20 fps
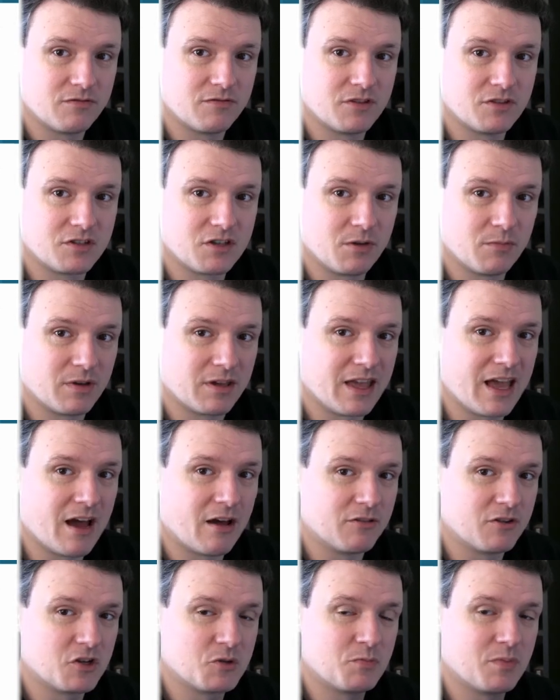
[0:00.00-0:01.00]
of this coming
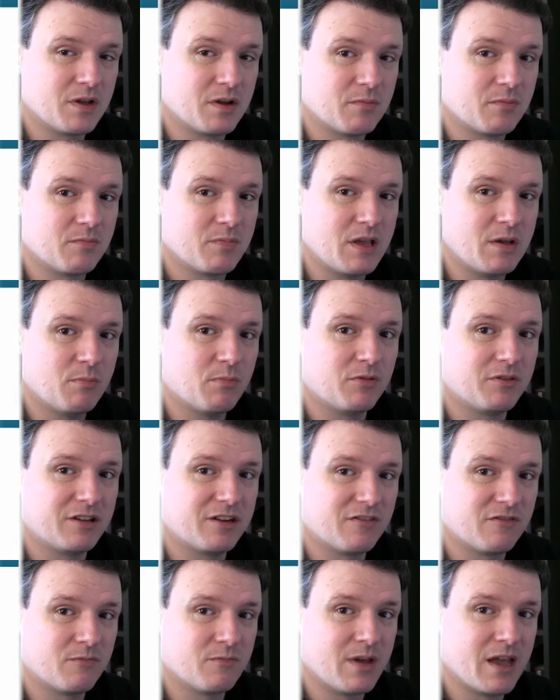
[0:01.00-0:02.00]
out. There's been people
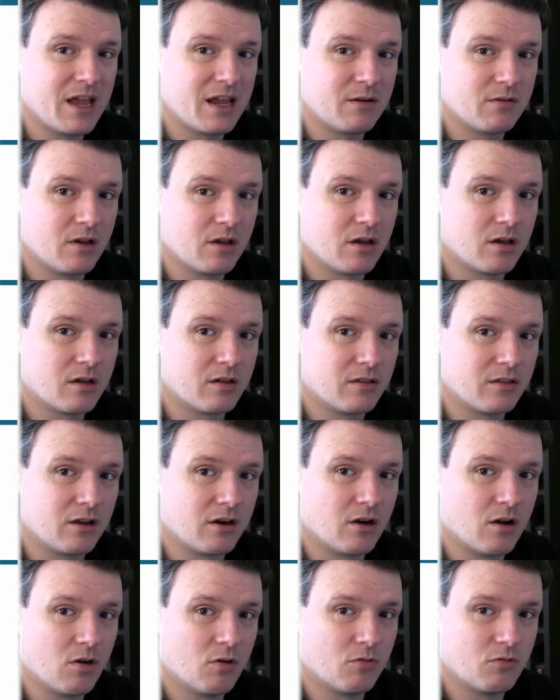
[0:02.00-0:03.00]
that have made
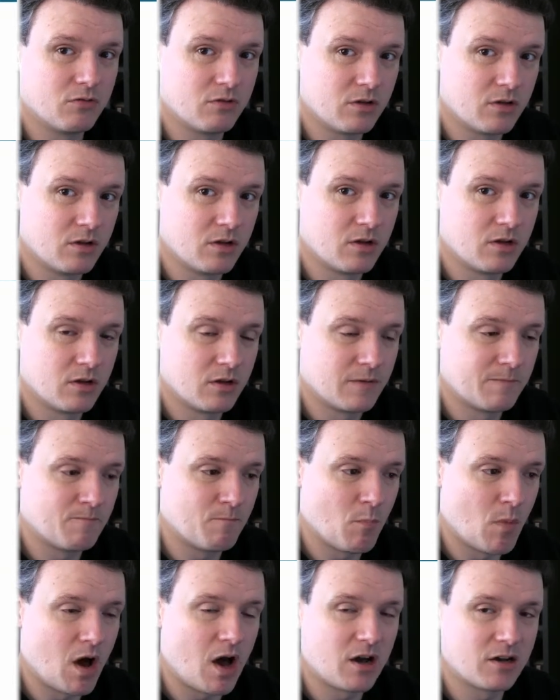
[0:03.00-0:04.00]
their own
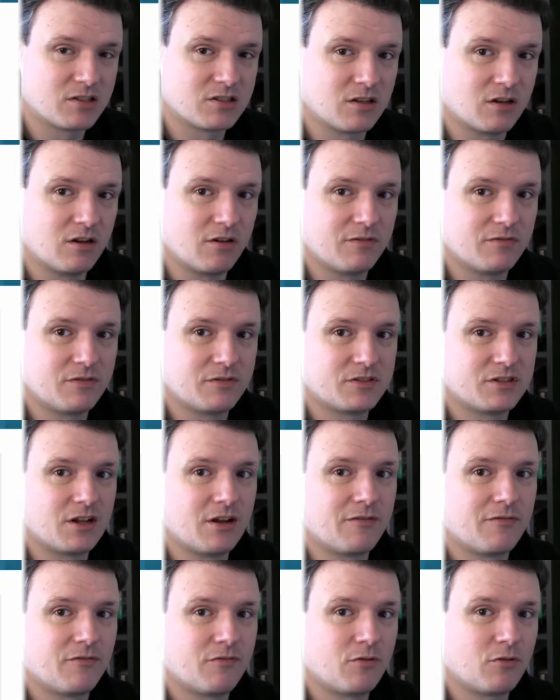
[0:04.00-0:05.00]
mocks of
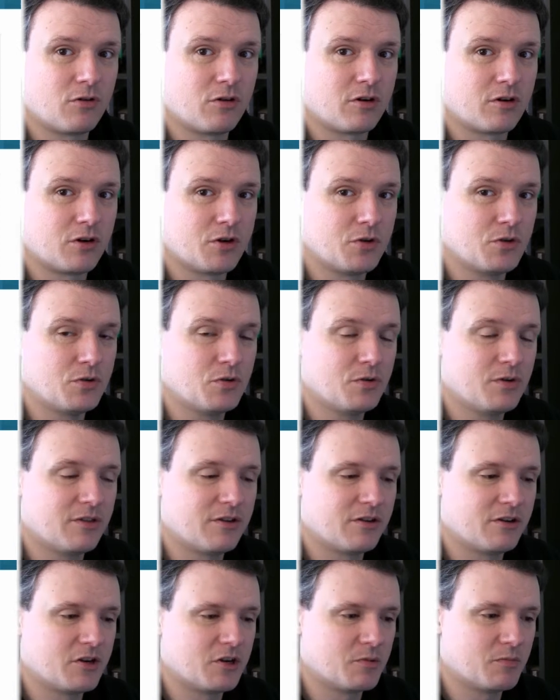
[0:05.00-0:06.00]
stuff for Who.
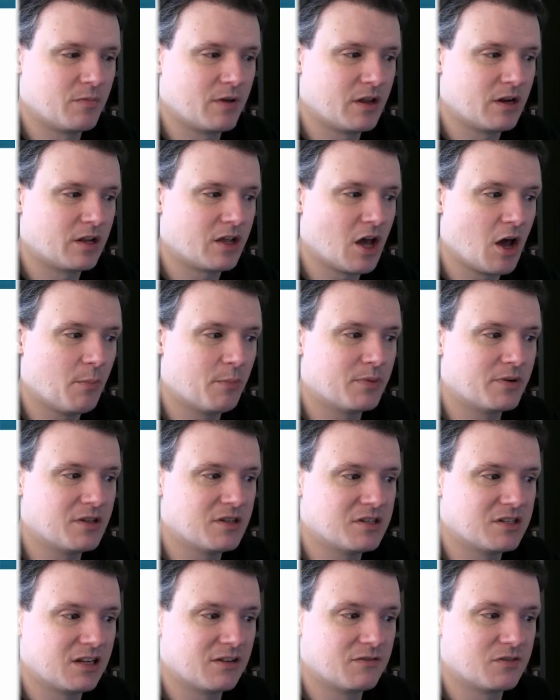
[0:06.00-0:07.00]
There have been
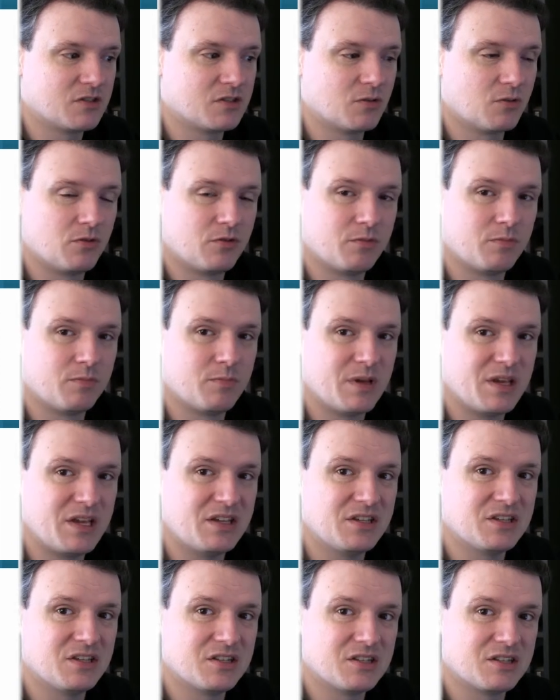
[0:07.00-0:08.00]
companies that have sold
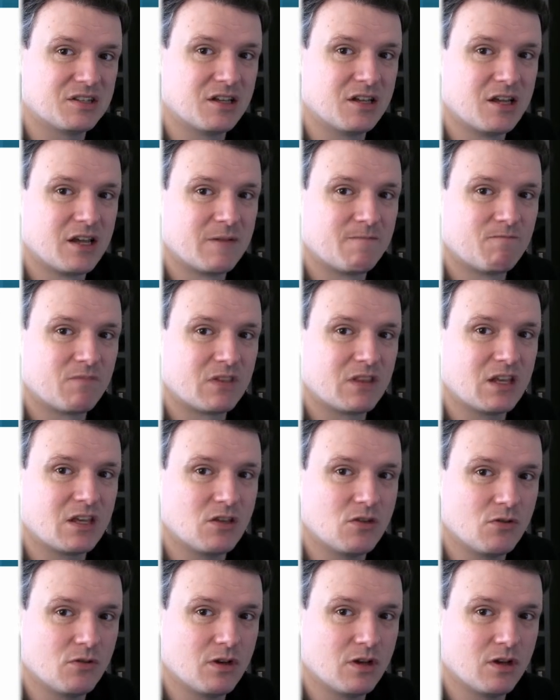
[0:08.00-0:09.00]
pieces that
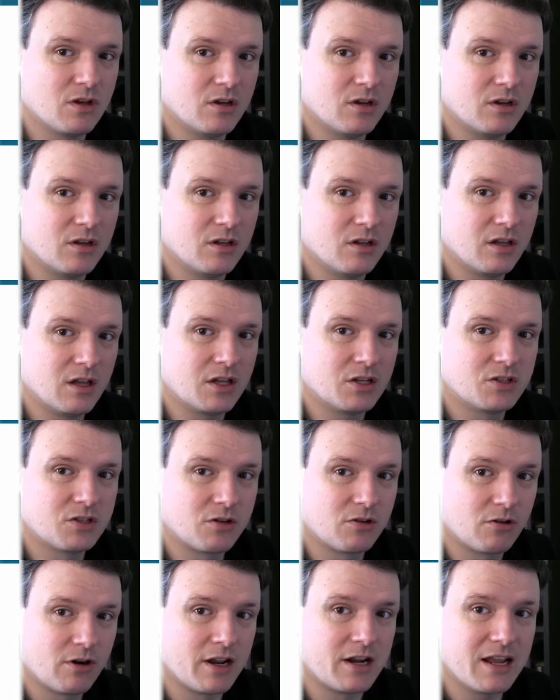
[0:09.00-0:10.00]
you could
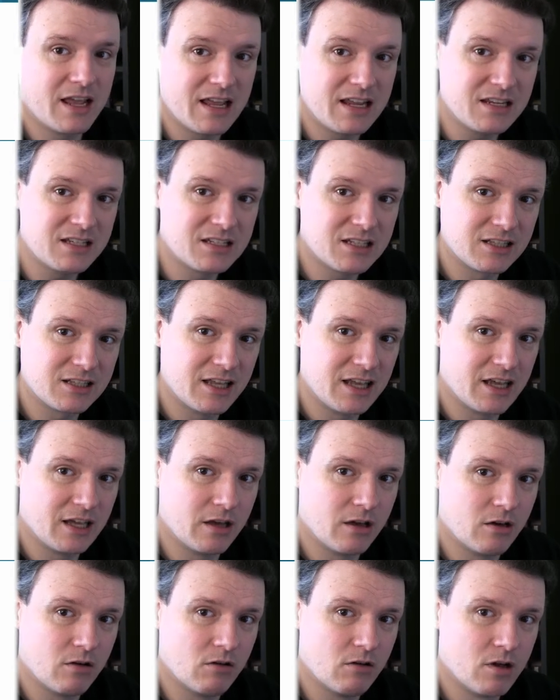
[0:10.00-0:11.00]
integrate into
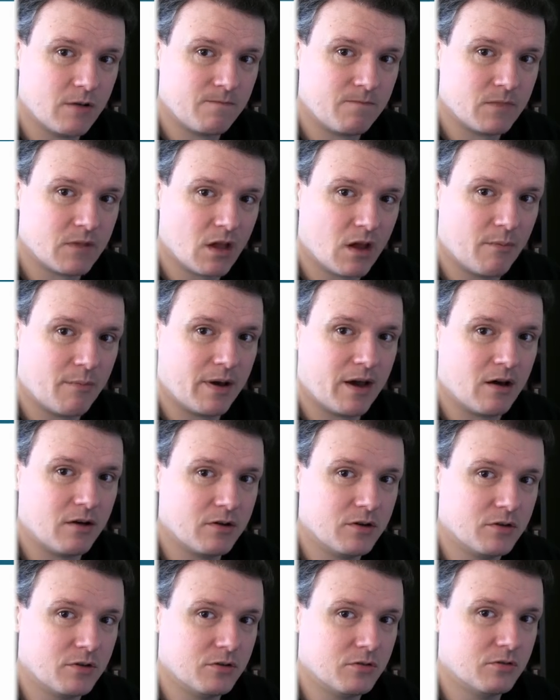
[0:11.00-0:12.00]
LEGO
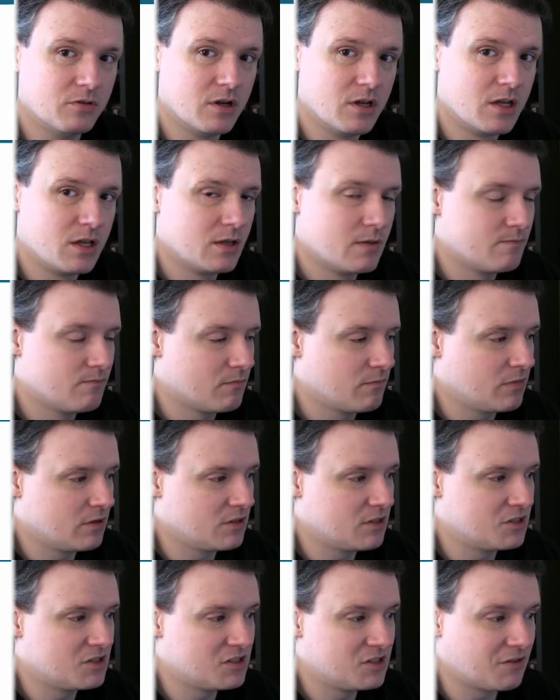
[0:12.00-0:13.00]
about Who. But
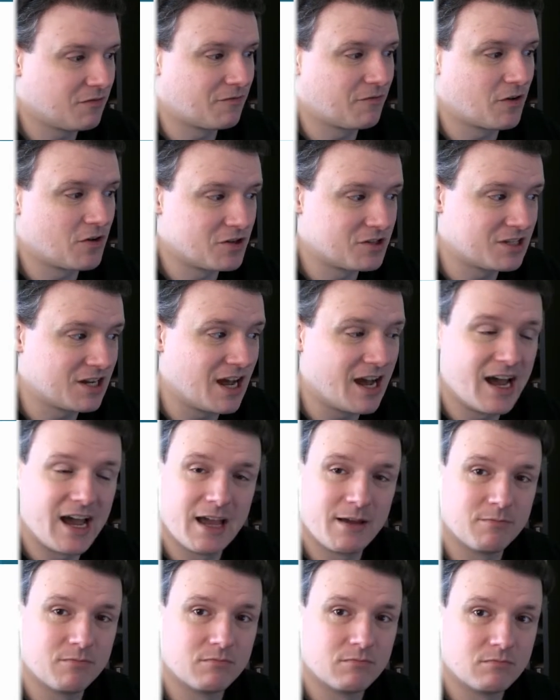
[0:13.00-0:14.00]
this is the first
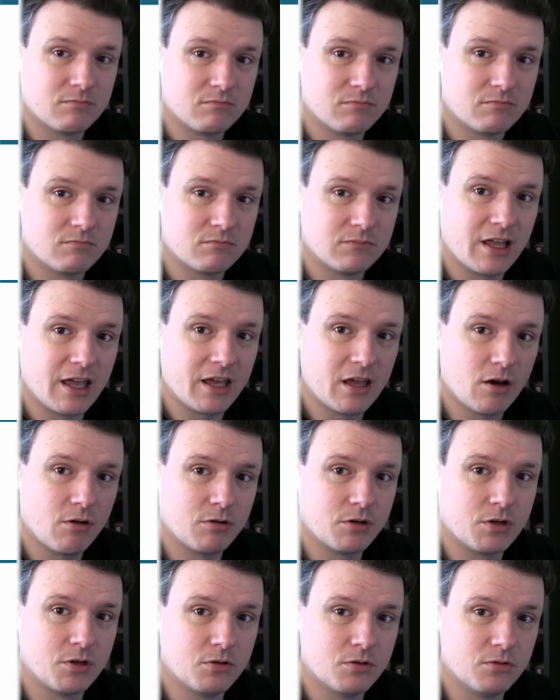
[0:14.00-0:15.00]
time LEGO
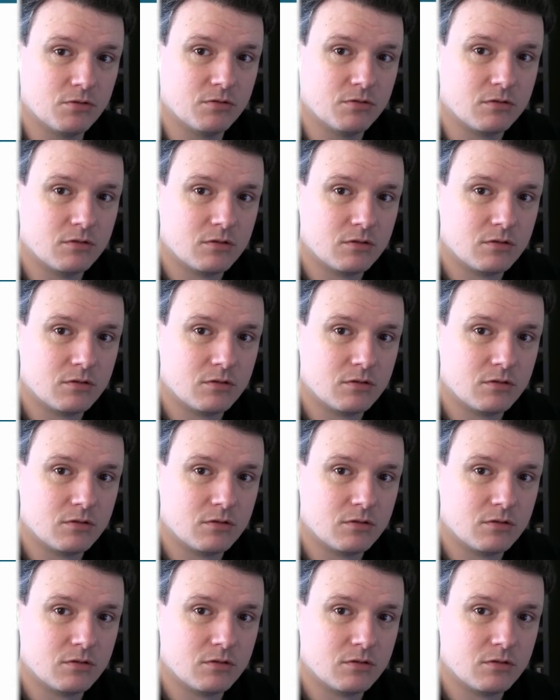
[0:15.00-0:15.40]
and Who